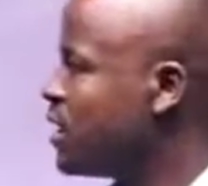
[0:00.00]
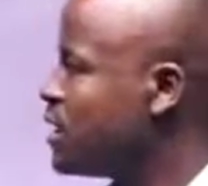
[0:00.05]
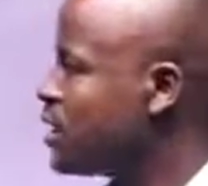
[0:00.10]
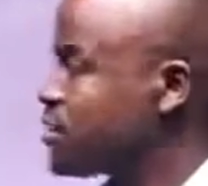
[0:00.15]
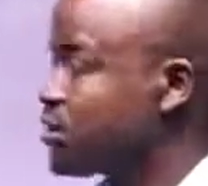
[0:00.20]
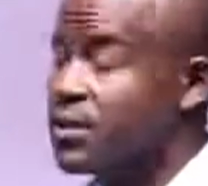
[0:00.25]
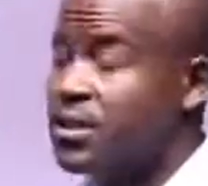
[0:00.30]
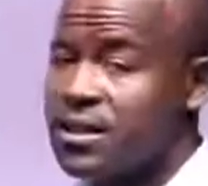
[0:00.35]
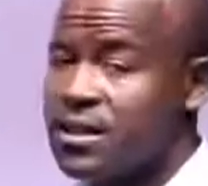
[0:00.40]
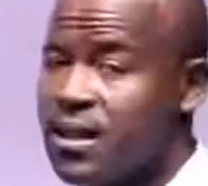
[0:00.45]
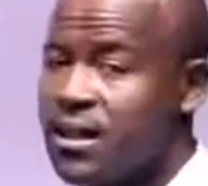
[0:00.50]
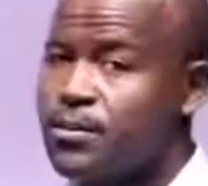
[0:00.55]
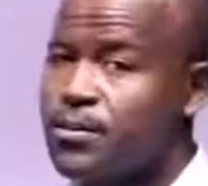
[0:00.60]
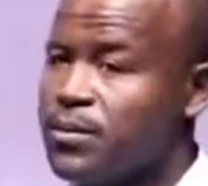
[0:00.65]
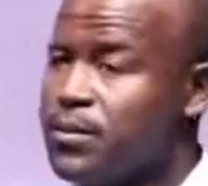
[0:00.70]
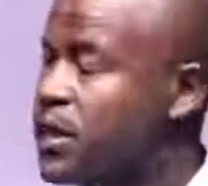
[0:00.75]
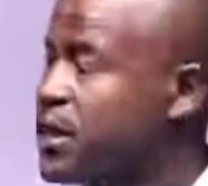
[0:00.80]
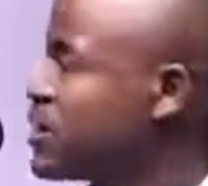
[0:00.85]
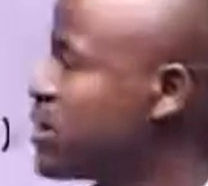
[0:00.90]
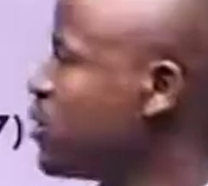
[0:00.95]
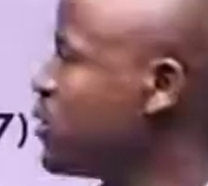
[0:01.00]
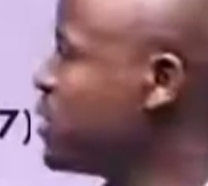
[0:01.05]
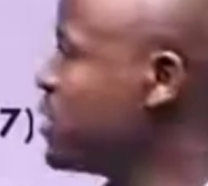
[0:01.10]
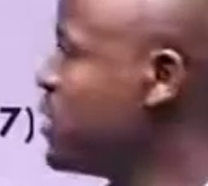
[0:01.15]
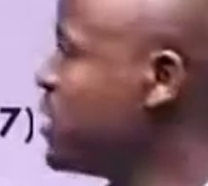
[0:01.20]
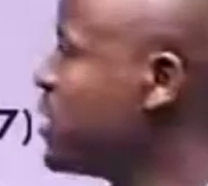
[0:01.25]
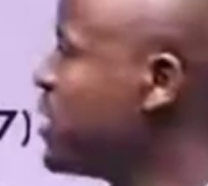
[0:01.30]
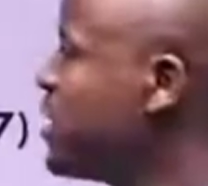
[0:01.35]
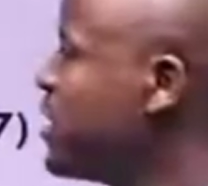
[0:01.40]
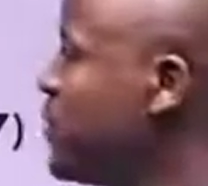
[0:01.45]
So these are based on the
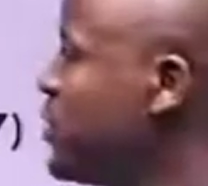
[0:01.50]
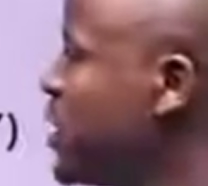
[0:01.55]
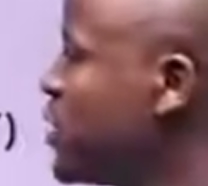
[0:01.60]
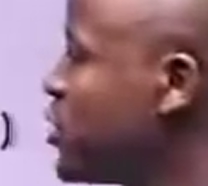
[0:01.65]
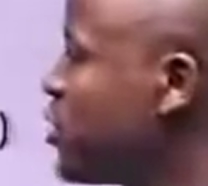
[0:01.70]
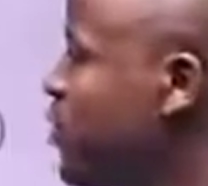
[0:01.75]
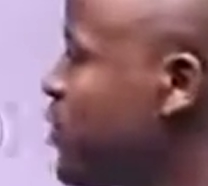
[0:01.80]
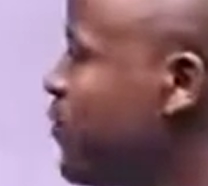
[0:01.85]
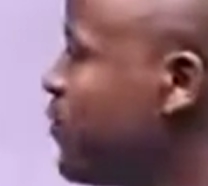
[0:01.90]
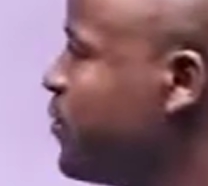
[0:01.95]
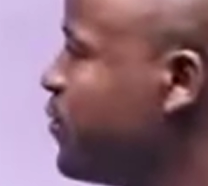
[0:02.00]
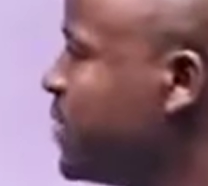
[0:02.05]
degree measure of